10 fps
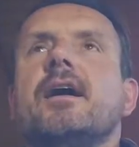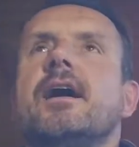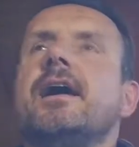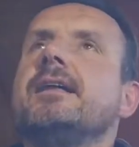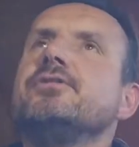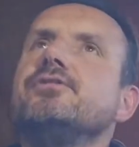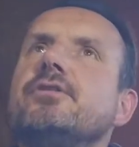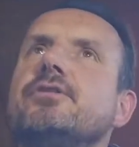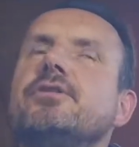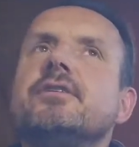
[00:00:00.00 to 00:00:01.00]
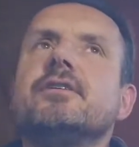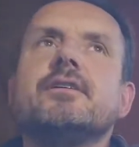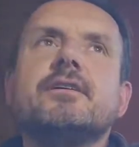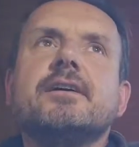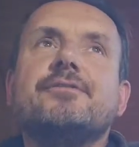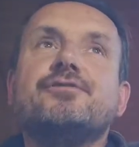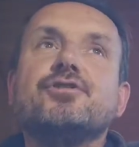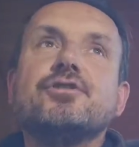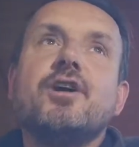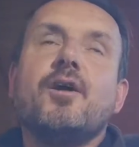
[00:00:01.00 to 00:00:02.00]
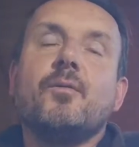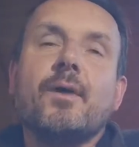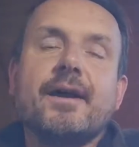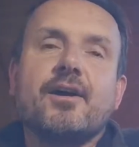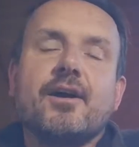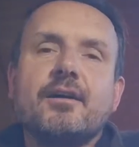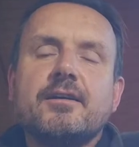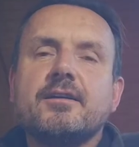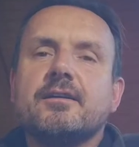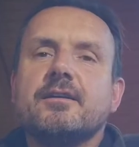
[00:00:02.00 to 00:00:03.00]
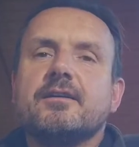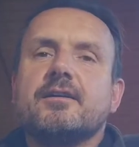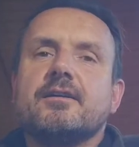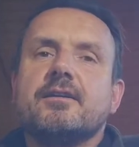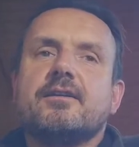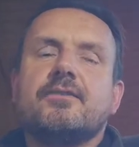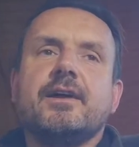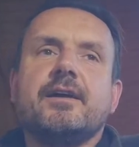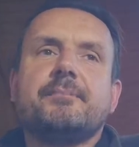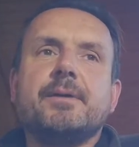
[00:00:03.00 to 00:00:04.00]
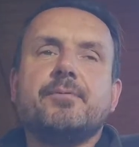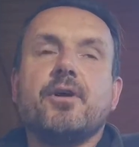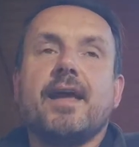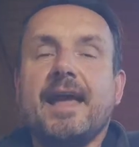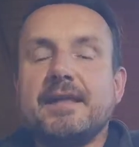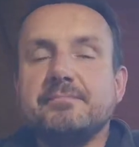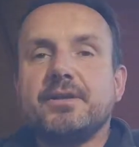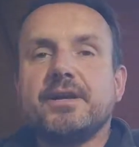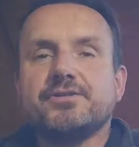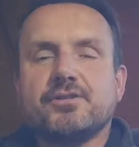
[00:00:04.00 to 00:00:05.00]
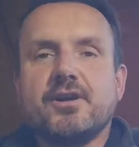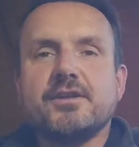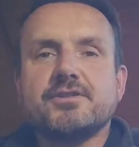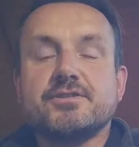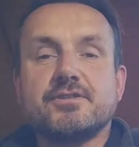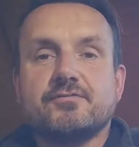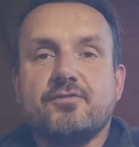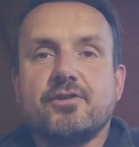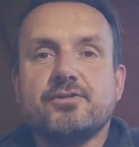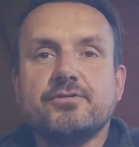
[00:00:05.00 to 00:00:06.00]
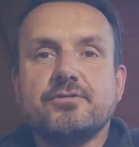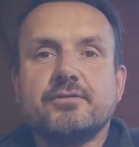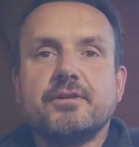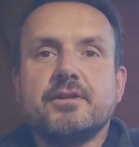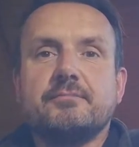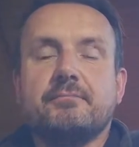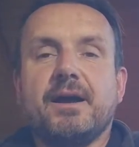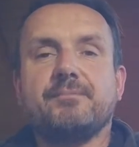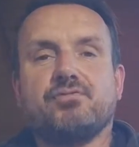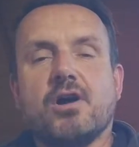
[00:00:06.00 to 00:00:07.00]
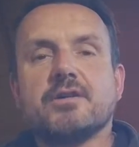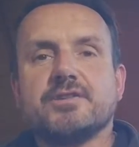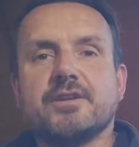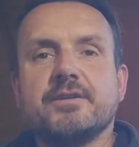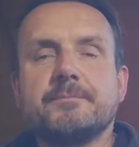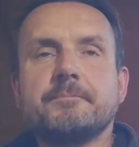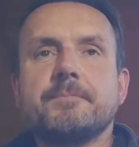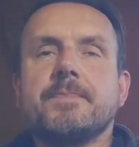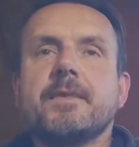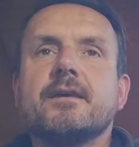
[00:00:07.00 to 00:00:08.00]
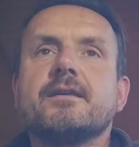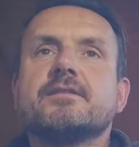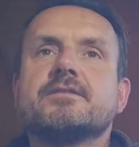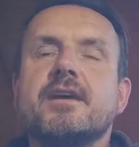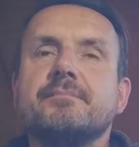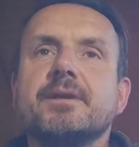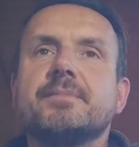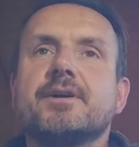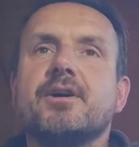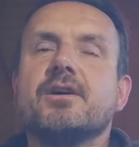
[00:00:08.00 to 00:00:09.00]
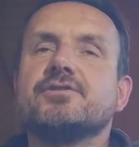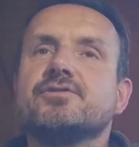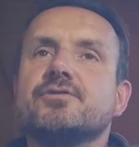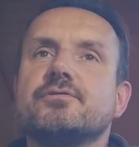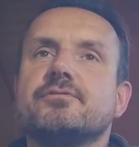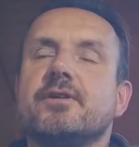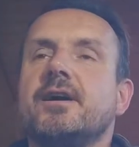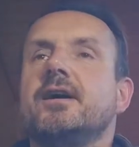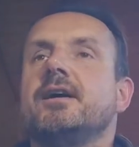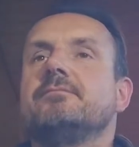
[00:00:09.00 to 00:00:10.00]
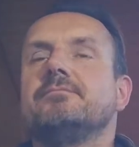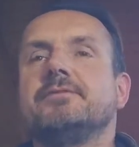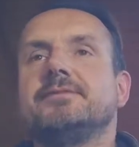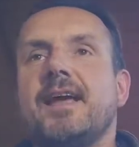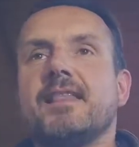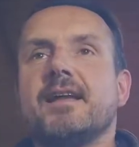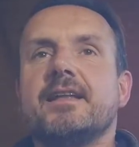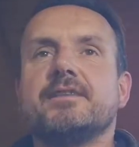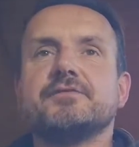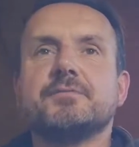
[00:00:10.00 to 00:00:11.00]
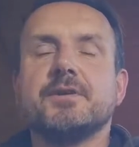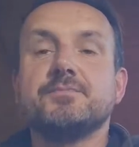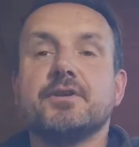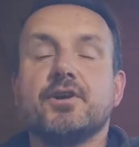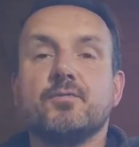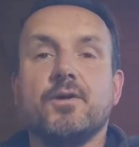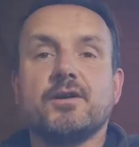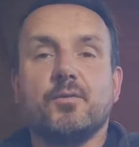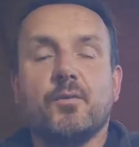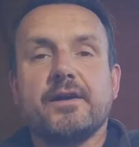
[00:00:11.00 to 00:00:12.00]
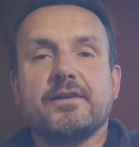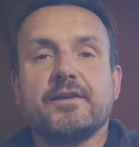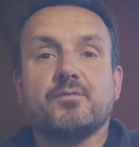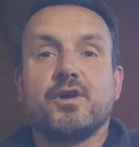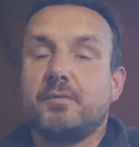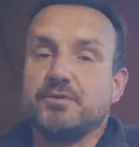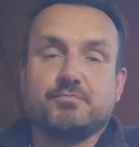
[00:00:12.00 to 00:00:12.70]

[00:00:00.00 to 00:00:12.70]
And you, if you're not aware that people can place your consciousness for you by proxy, simply because you've delegated the responsibility or weren't aware that it was